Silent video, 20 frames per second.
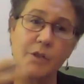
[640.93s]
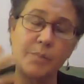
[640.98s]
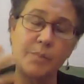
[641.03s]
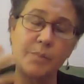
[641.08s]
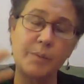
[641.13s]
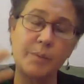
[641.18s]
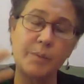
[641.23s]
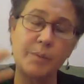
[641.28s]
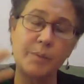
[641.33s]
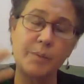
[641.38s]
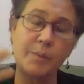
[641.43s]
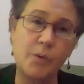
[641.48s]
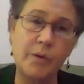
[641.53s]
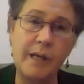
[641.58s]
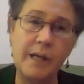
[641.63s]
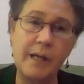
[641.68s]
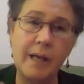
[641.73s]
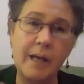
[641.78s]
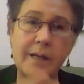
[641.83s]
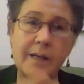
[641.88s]
to be sure
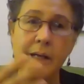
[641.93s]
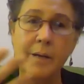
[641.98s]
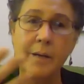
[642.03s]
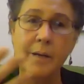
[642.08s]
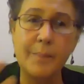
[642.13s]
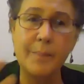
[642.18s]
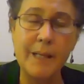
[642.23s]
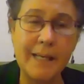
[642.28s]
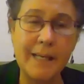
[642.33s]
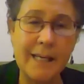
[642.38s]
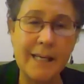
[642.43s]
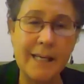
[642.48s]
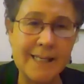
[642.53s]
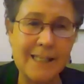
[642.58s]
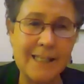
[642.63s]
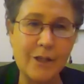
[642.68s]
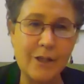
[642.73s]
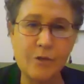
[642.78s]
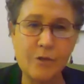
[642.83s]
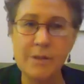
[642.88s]
that beginning
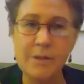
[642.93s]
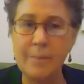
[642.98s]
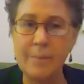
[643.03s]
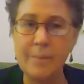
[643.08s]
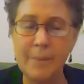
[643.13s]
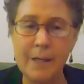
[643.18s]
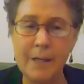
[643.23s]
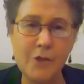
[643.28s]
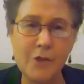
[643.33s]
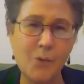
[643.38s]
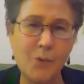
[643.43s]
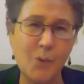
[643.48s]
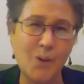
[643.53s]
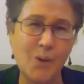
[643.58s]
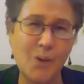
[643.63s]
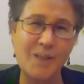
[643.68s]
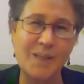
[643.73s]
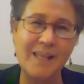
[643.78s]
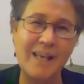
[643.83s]
teachers get mentors,